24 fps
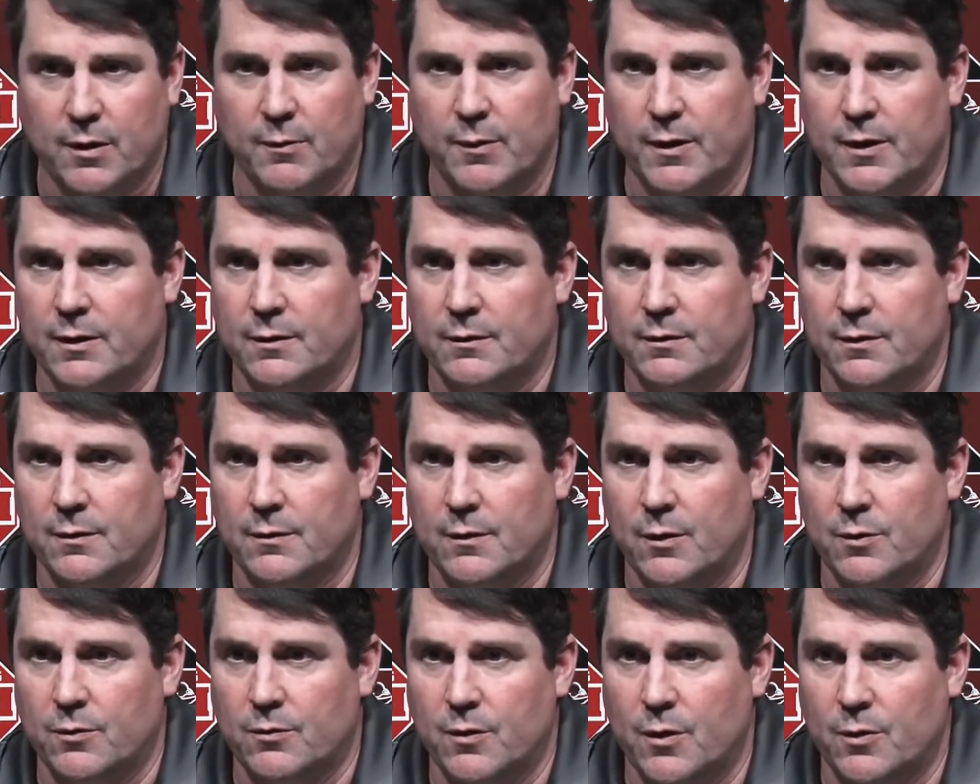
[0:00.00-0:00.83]
I mean,
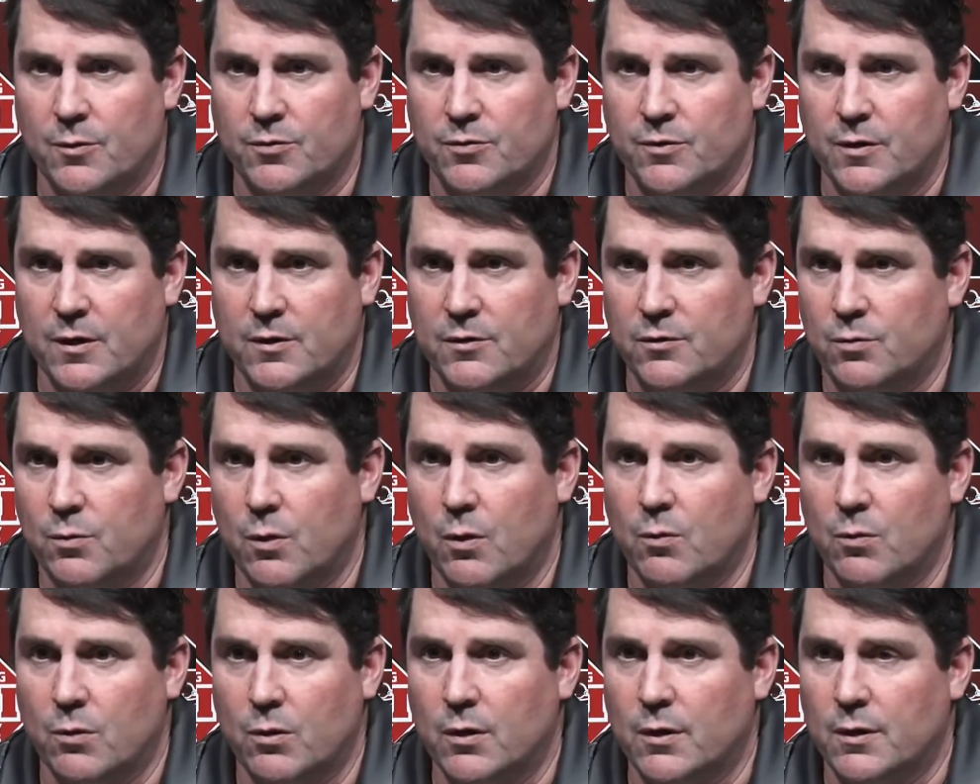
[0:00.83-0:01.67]
those, those things are
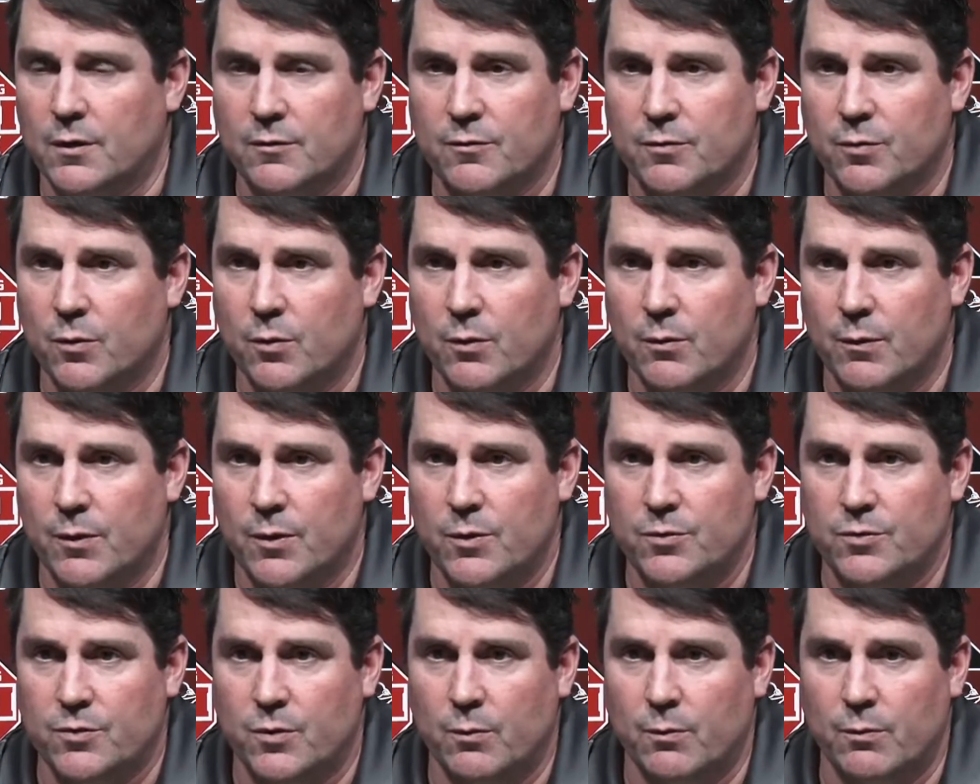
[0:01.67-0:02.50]
what we're looking for. I mean,
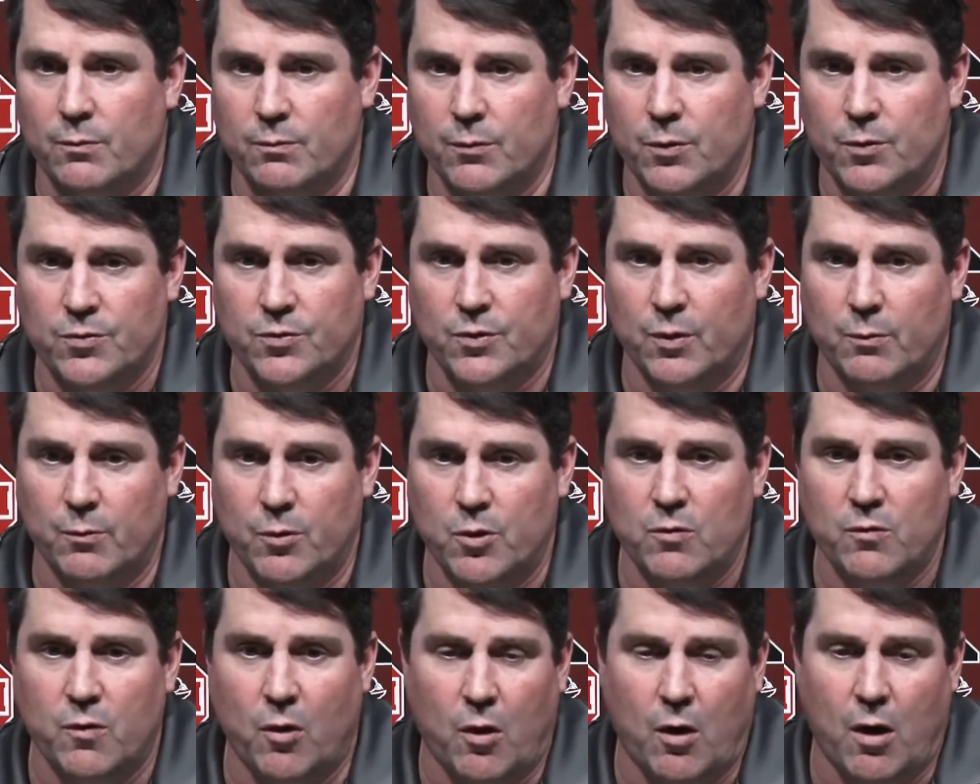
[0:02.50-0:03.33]
who's going who's going to
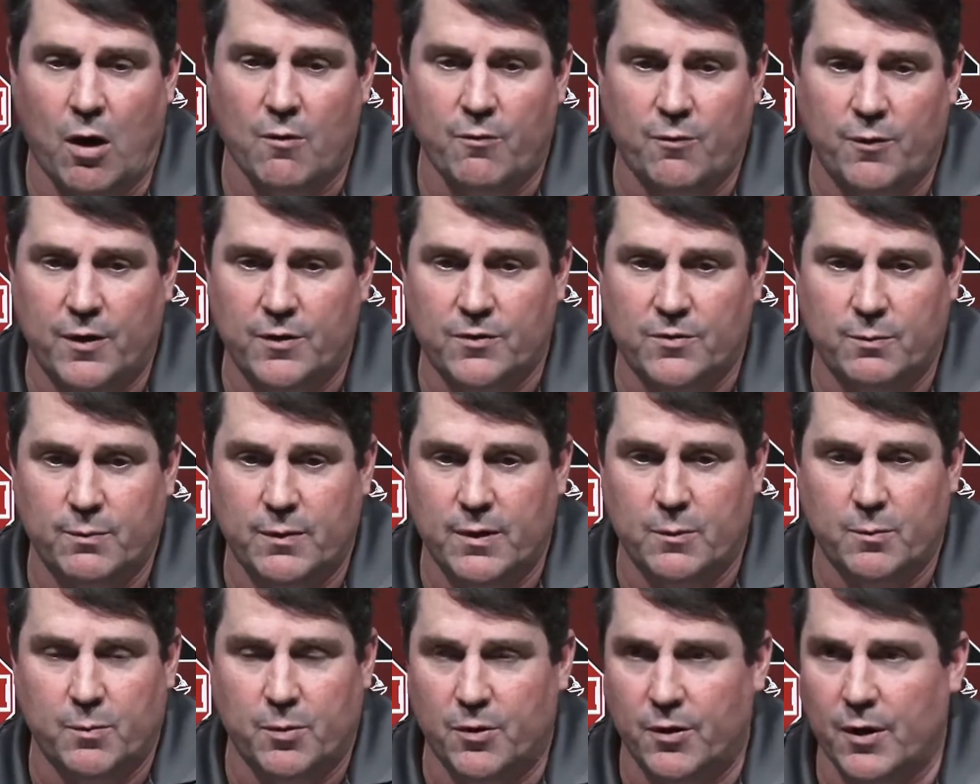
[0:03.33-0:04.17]
move our offense and
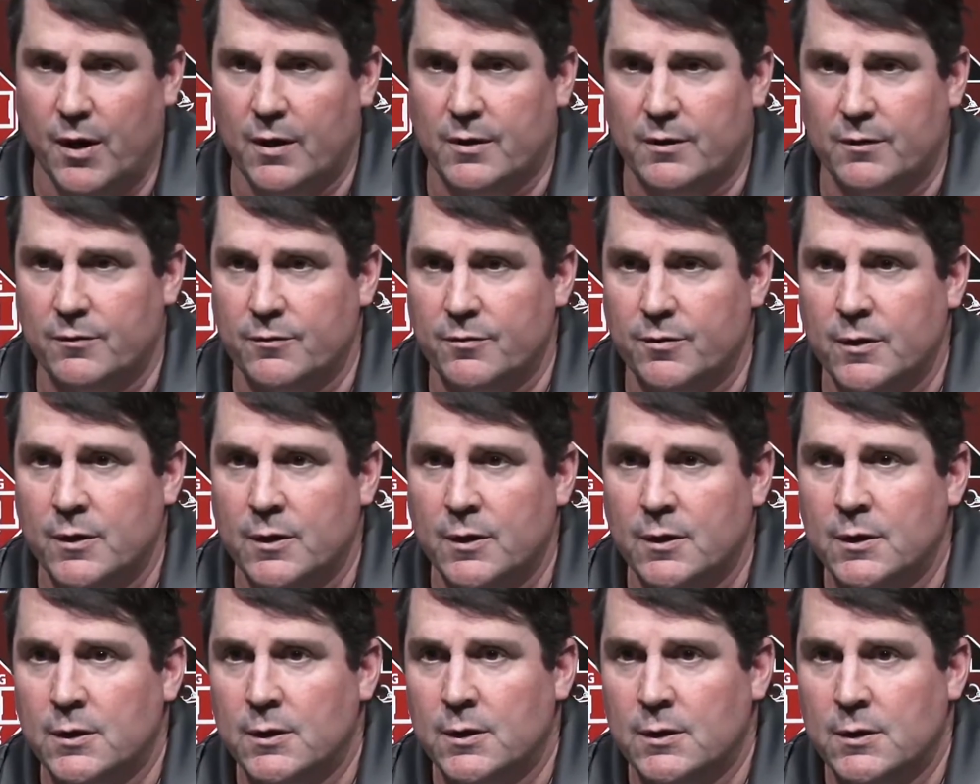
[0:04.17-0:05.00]
be a productive,
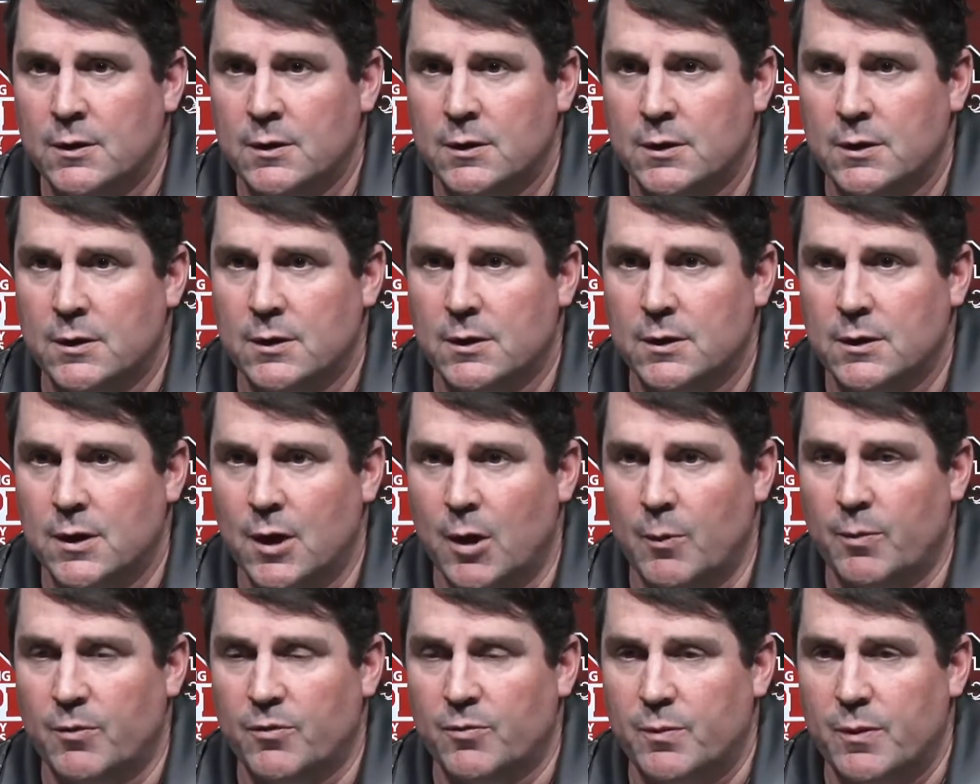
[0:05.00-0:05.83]
uh,
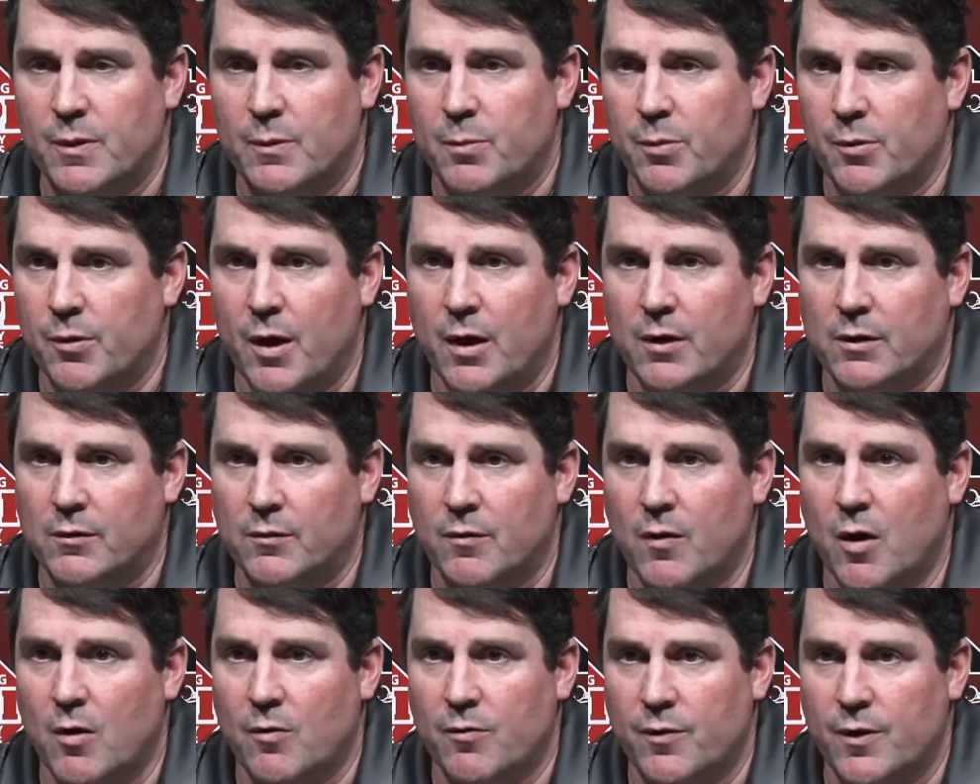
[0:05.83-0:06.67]
help us be a
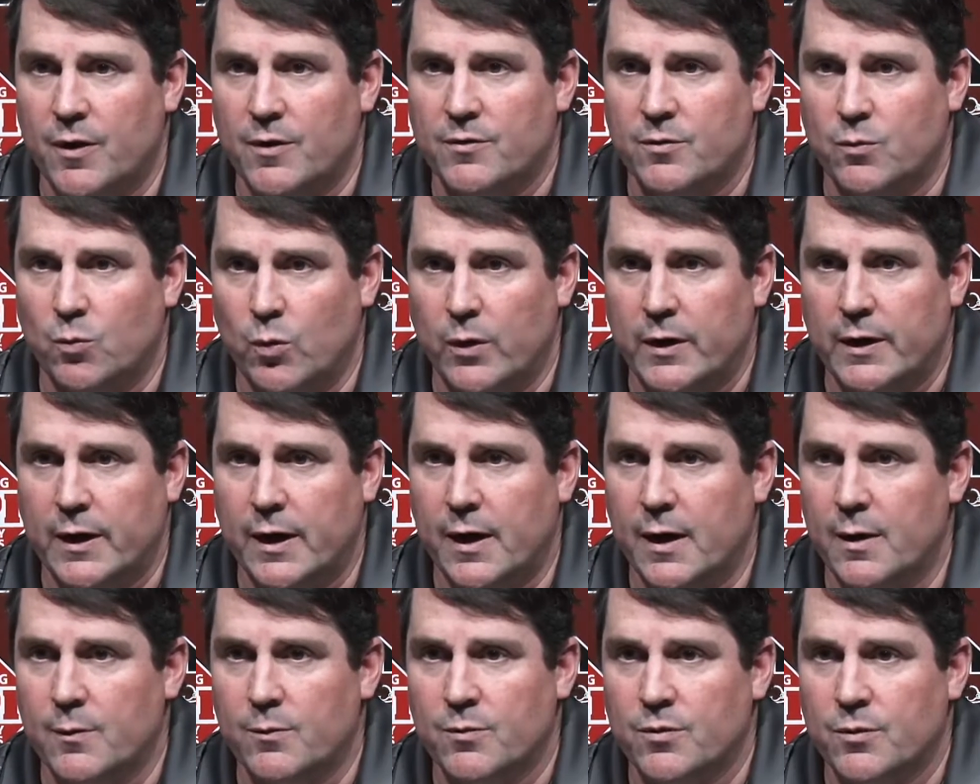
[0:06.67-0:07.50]
productive offense and win
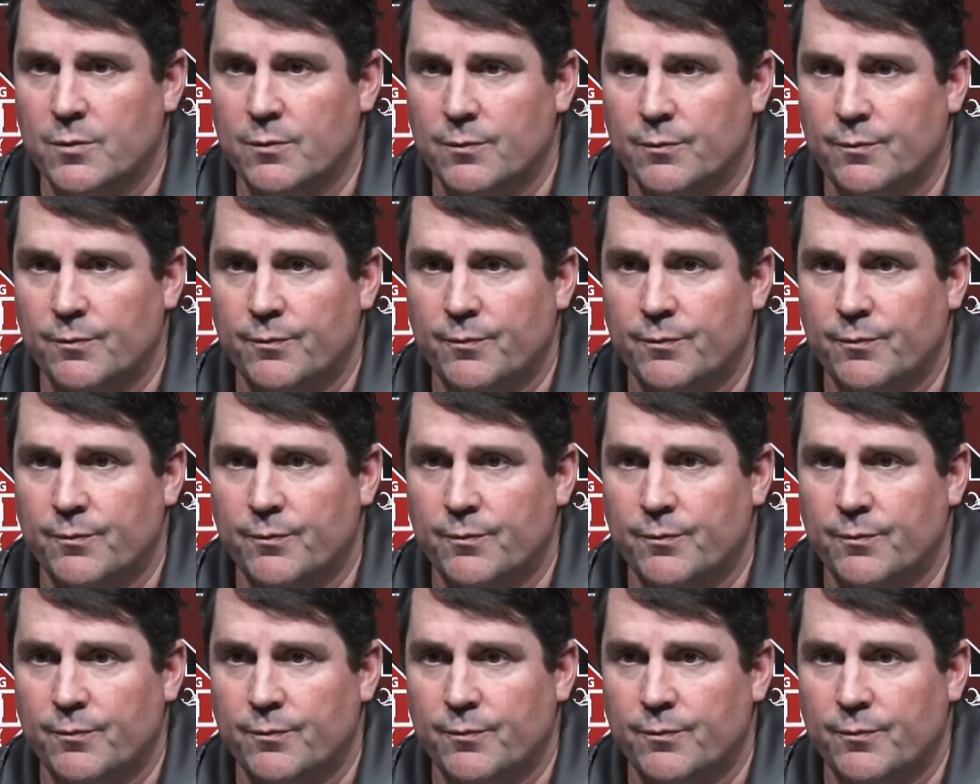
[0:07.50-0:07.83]
games.